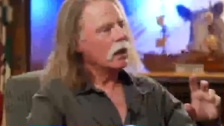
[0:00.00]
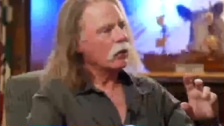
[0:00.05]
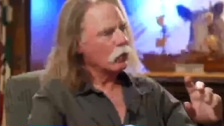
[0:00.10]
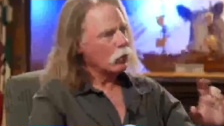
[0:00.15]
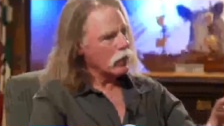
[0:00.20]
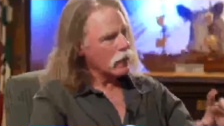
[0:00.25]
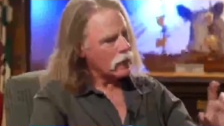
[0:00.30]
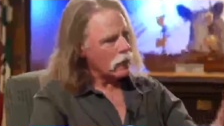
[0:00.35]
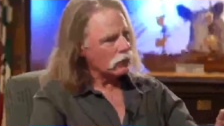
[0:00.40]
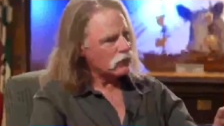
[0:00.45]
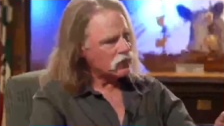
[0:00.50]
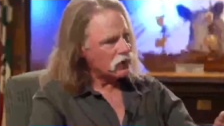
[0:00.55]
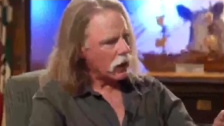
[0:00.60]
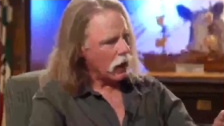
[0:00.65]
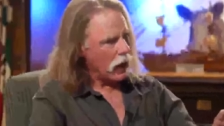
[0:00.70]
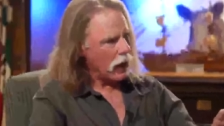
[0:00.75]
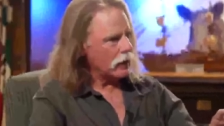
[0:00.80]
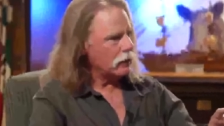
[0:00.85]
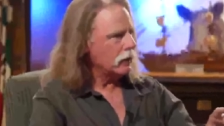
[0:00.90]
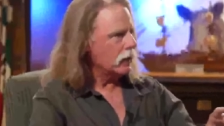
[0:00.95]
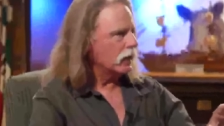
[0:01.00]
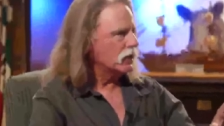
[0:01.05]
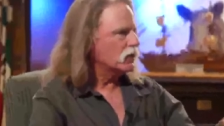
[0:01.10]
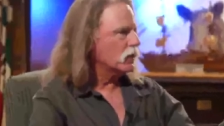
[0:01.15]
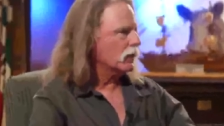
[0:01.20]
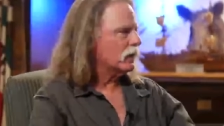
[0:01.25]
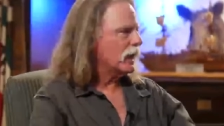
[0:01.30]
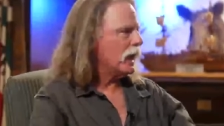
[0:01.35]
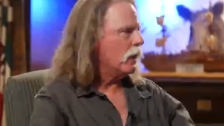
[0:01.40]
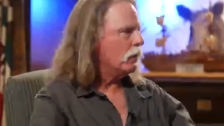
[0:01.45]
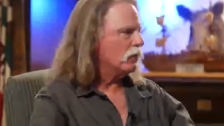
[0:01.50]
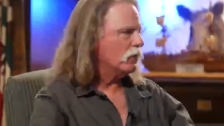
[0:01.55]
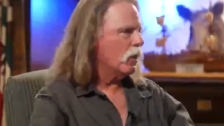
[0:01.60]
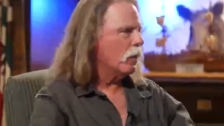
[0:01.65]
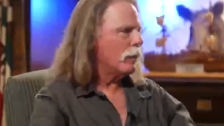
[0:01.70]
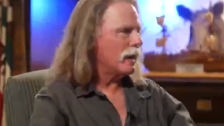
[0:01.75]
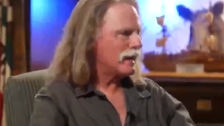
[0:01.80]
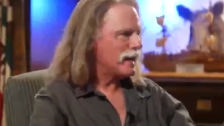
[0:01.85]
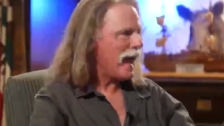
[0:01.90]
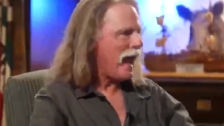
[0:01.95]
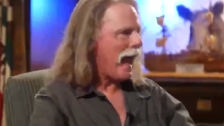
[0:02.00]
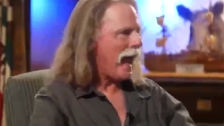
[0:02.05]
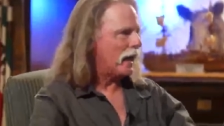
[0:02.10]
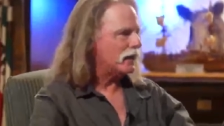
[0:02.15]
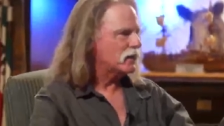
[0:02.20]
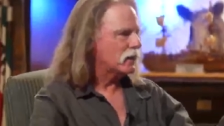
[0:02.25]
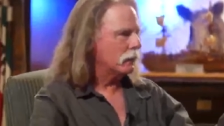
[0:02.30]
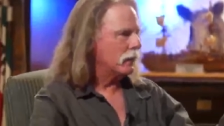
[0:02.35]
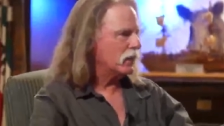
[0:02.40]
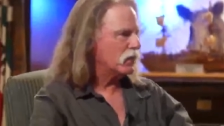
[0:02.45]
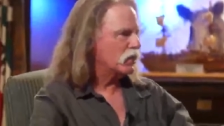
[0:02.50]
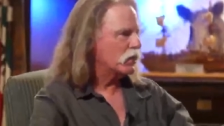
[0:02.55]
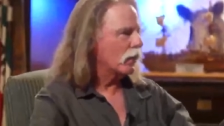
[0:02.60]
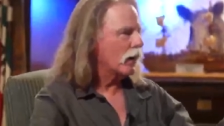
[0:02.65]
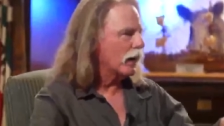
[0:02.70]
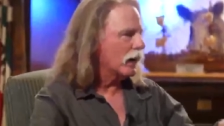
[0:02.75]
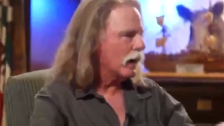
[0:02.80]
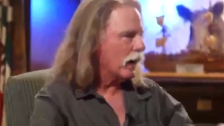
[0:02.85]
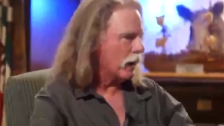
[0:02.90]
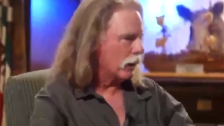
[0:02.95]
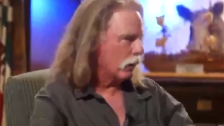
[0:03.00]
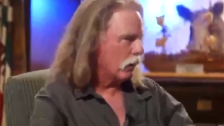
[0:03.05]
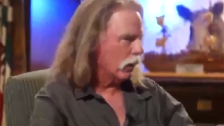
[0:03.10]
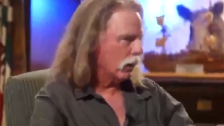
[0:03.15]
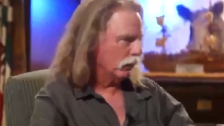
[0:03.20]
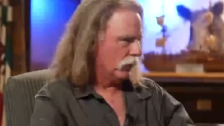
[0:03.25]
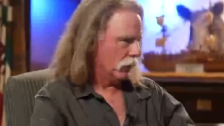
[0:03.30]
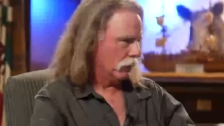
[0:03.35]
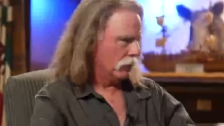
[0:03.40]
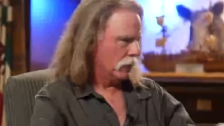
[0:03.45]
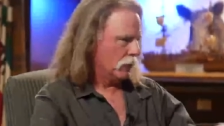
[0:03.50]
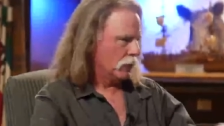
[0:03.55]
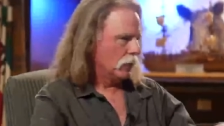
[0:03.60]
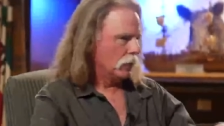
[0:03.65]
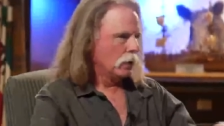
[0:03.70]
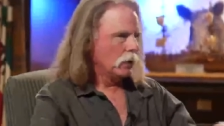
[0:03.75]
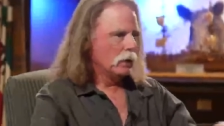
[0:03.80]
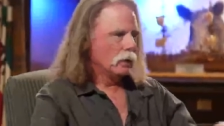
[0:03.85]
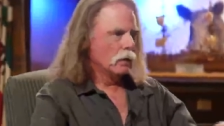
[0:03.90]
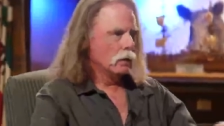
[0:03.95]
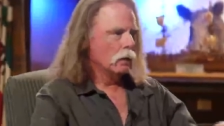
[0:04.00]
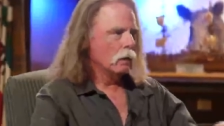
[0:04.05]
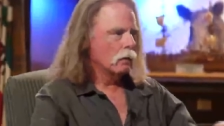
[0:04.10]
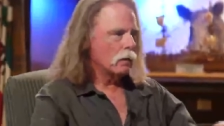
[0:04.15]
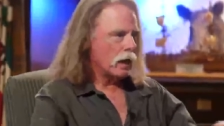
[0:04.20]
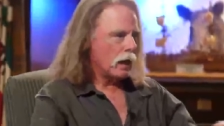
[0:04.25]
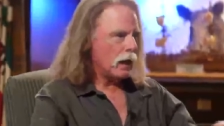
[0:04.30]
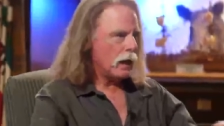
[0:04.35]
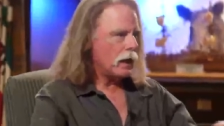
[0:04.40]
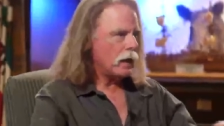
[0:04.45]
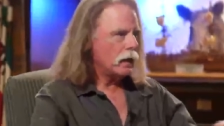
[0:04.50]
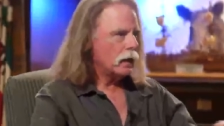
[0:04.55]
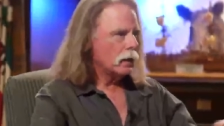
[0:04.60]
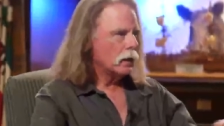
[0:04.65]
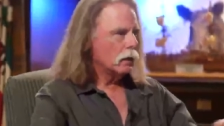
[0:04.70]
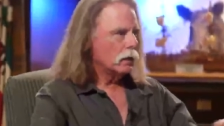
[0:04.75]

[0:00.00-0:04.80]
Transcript: run outside and I start counting all my cats to make sure I got all of them. Okay?